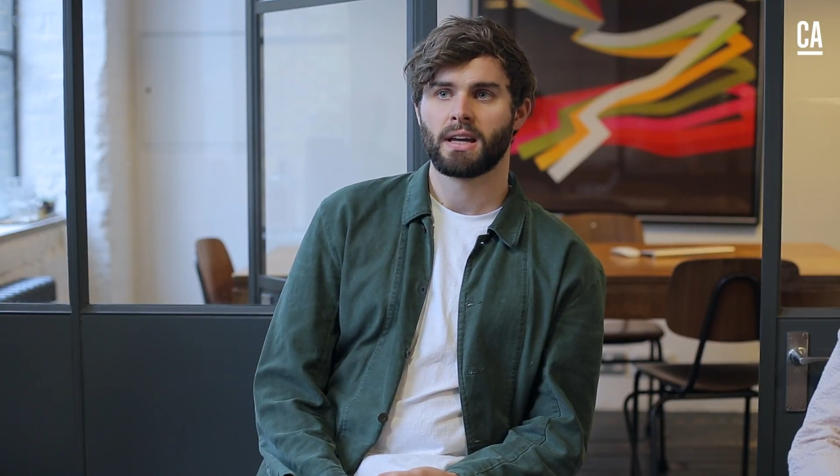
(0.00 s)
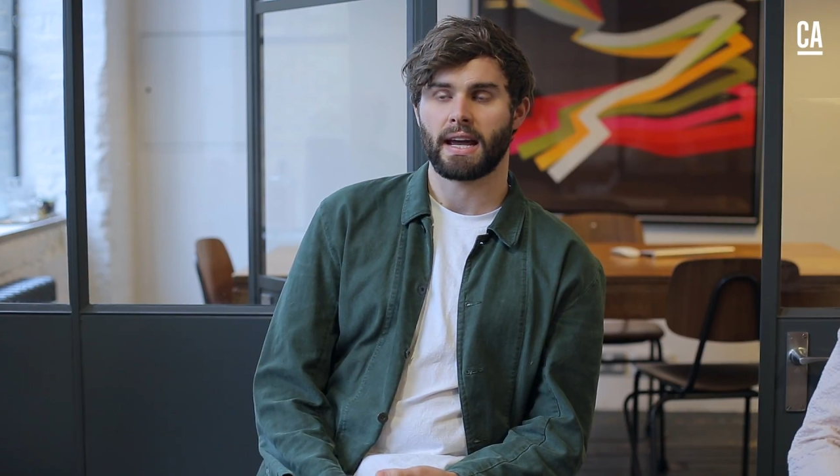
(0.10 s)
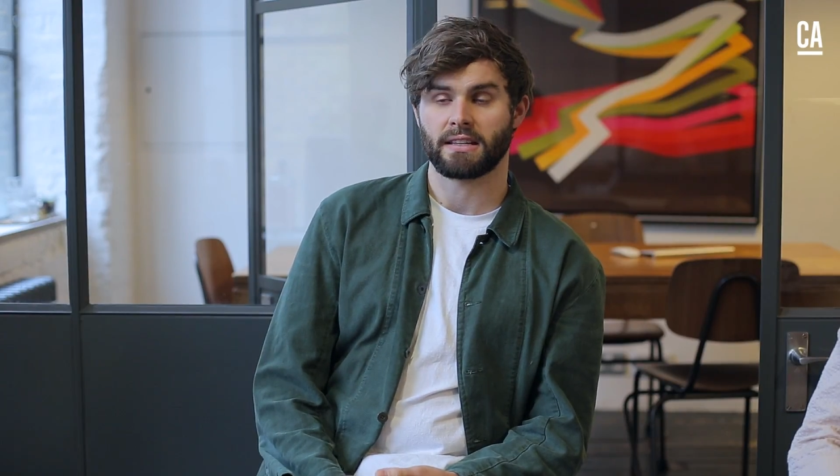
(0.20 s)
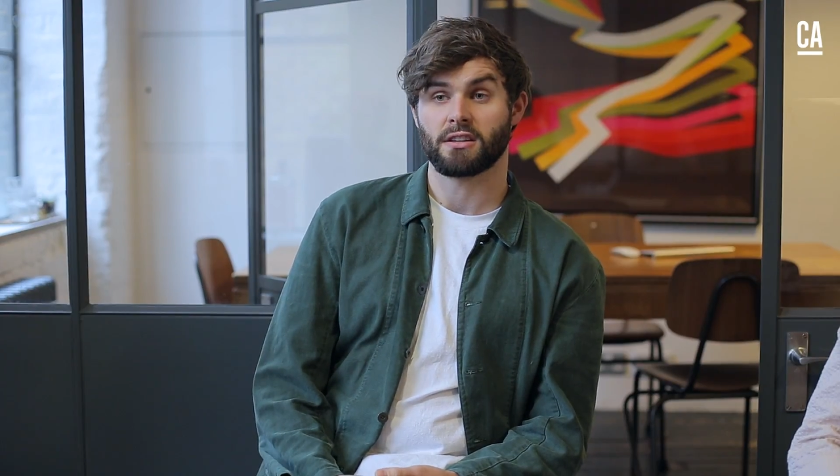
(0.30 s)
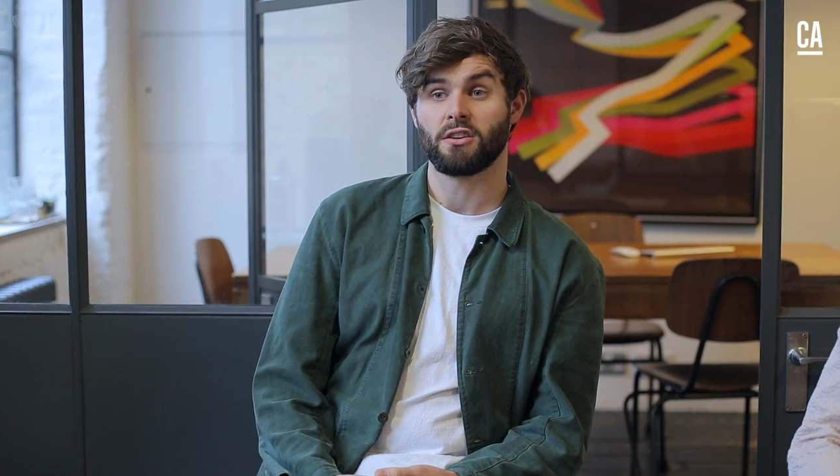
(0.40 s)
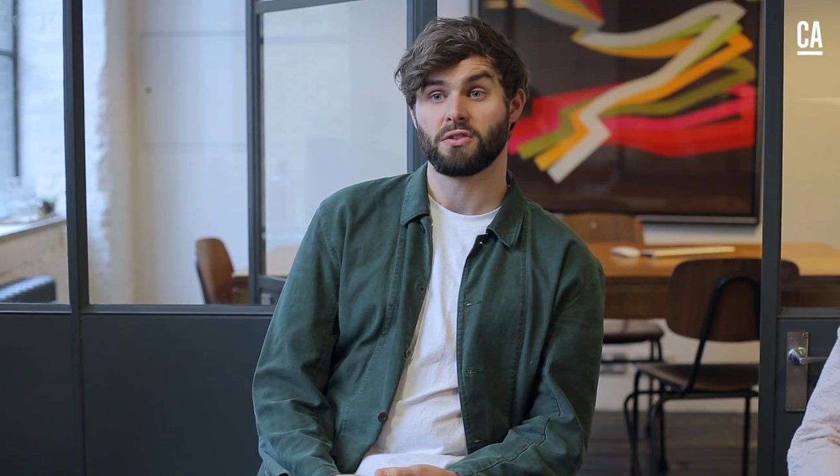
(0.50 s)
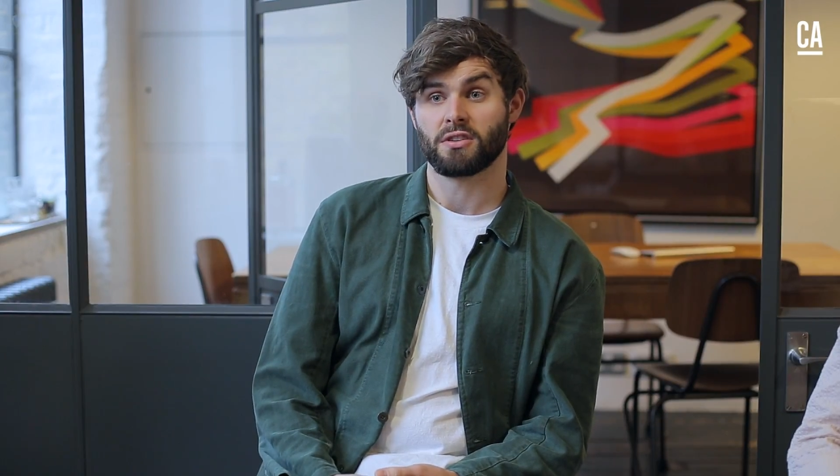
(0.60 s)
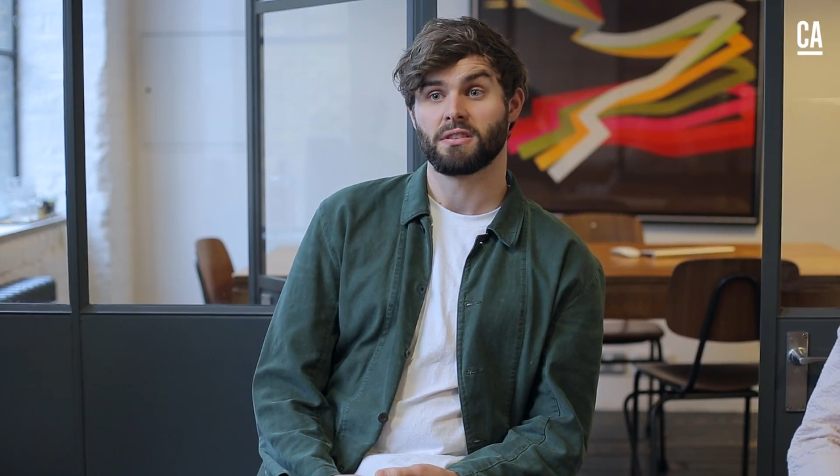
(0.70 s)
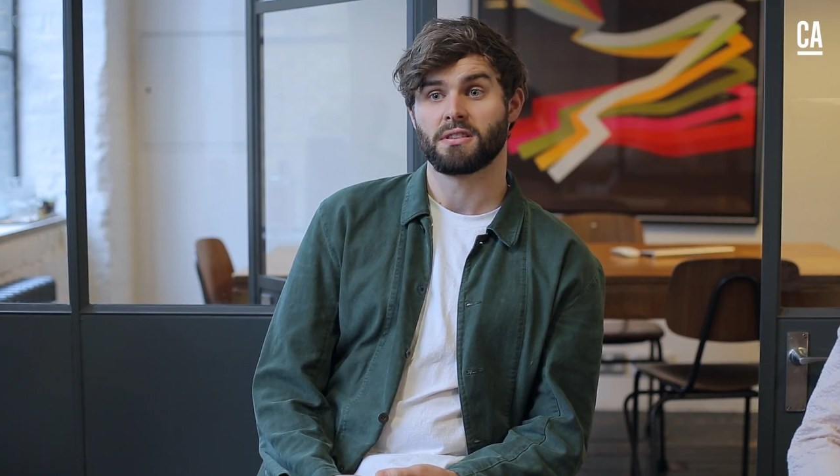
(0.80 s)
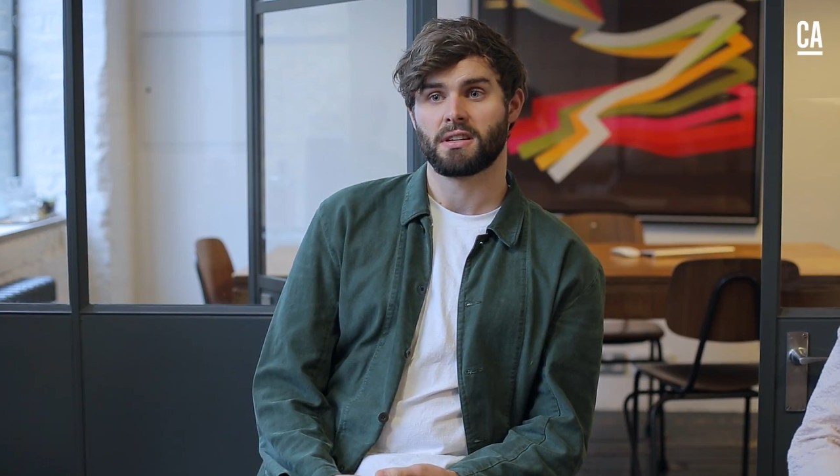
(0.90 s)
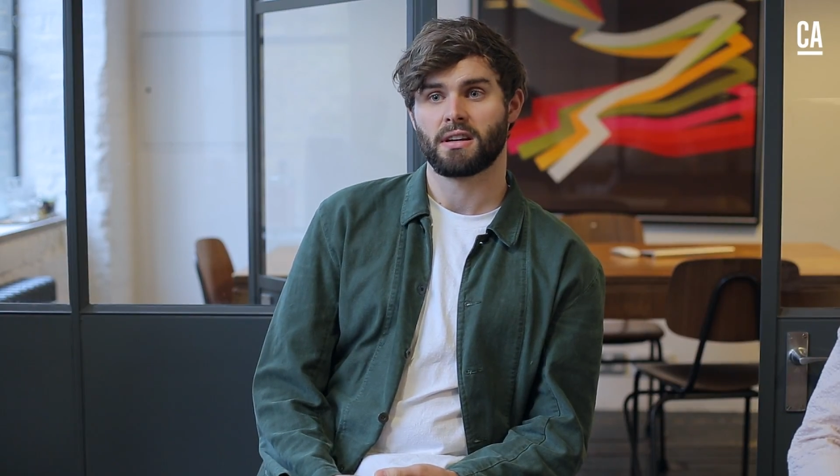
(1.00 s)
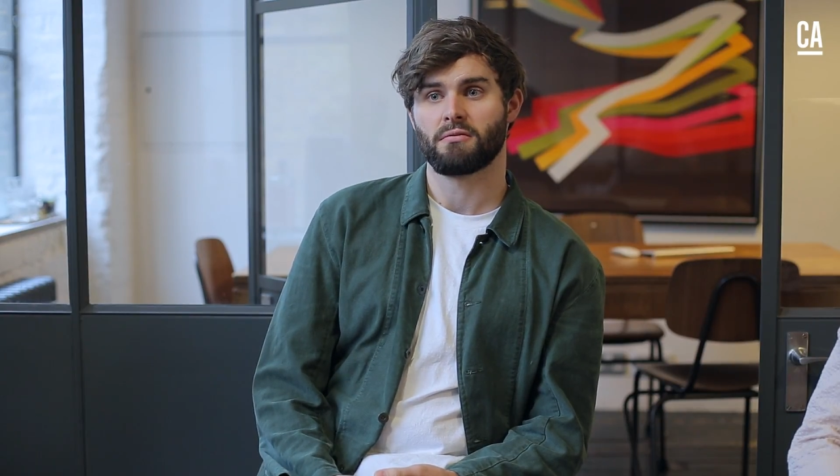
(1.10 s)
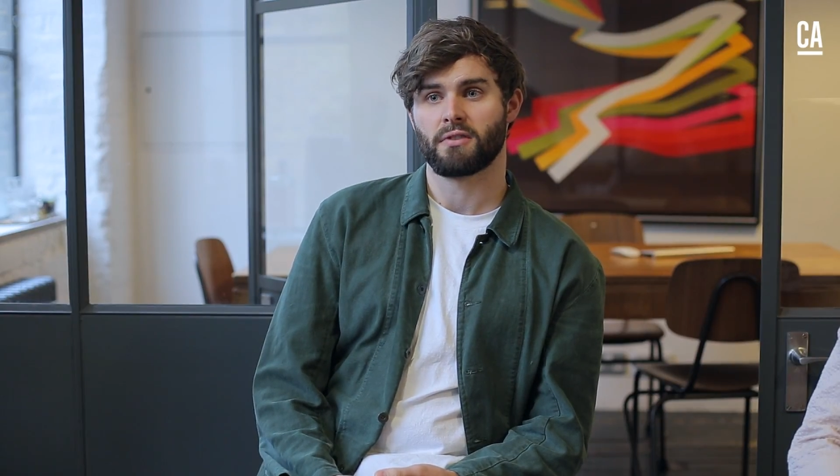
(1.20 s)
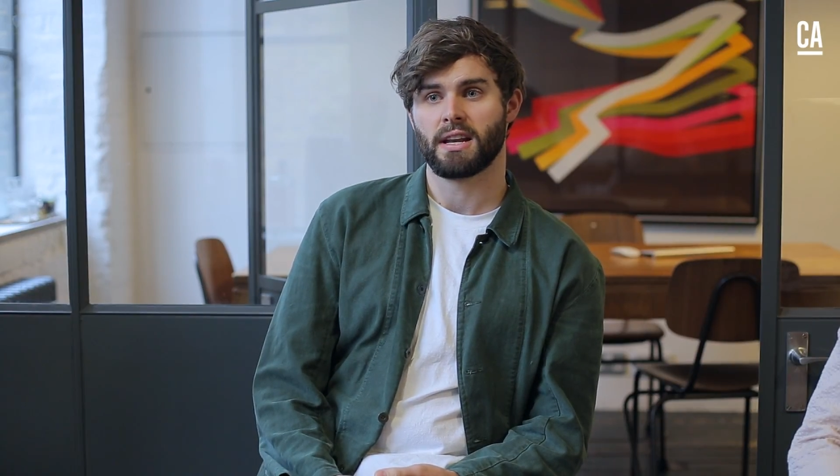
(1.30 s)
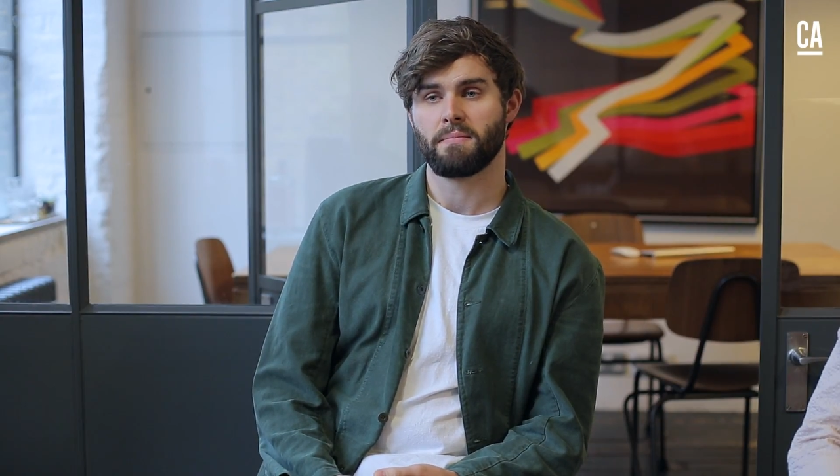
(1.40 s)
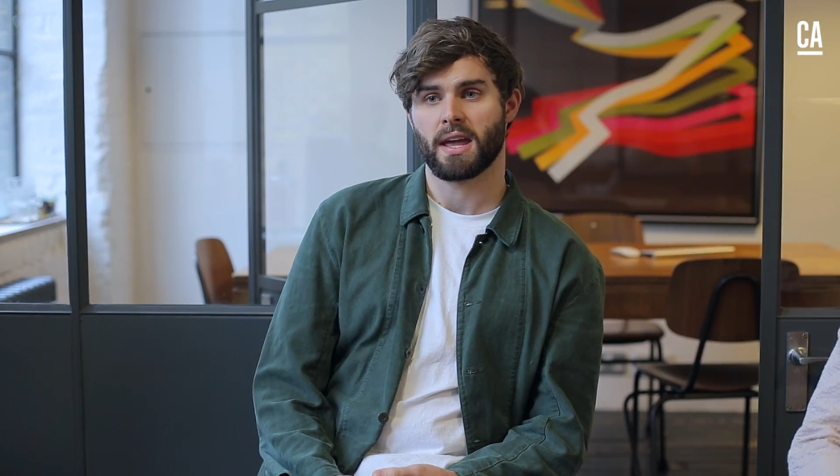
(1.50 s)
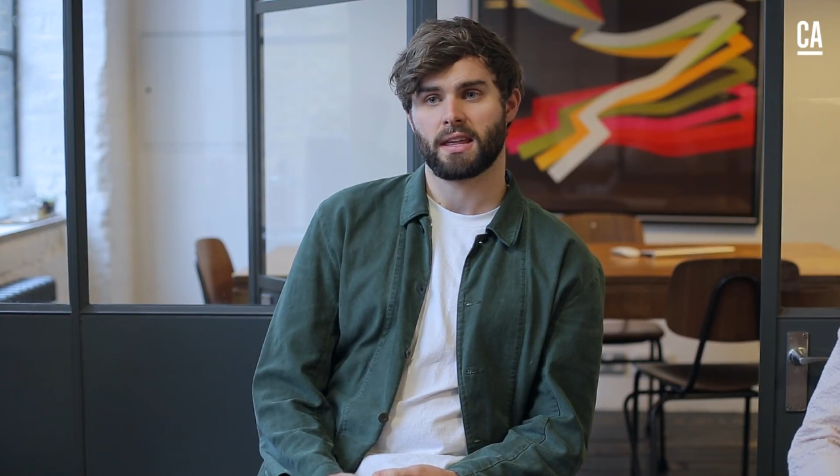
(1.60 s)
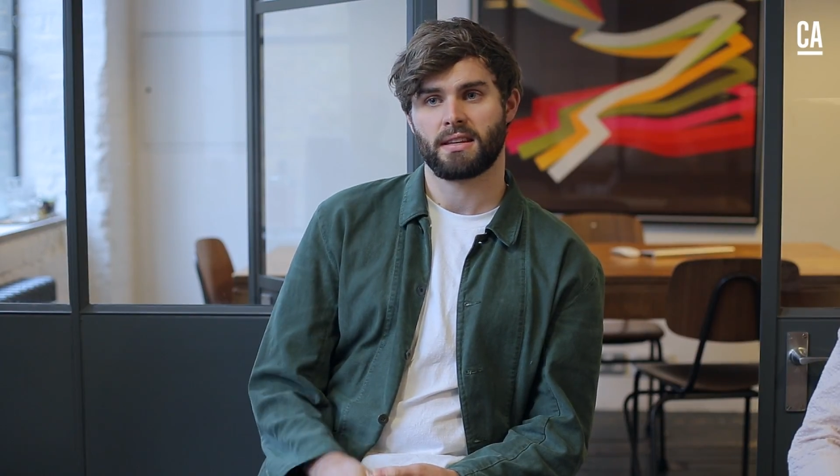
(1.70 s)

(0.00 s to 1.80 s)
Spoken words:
execution to really make